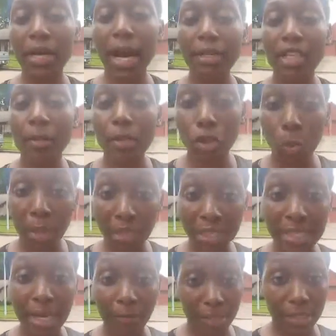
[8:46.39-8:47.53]
workout number
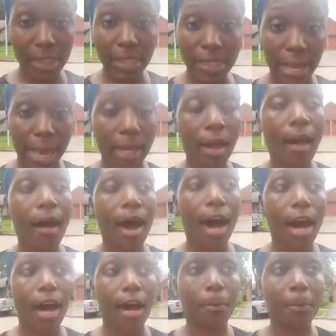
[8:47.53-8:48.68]
27 today.
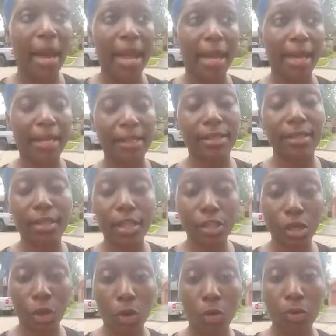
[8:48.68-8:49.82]
Um, and
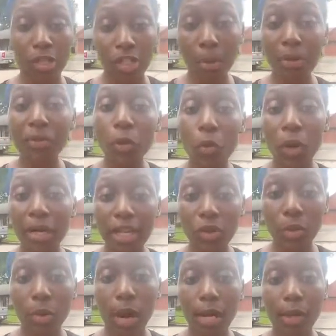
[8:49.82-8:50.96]
so some of the
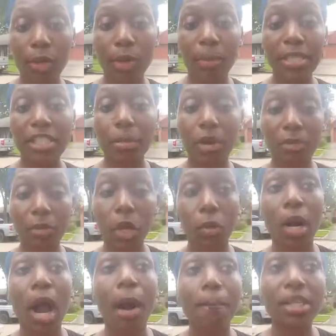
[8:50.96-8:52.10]
workouts require equipment, some of them
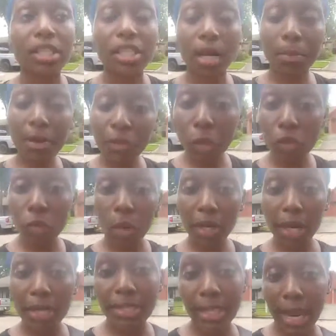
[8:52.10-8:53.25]
don't. But some of those
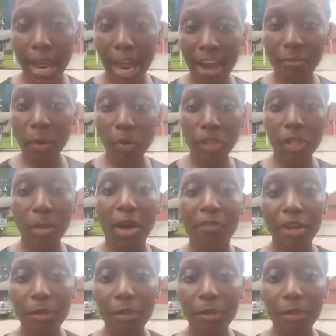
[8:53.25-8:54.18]
workouts that I have posted on my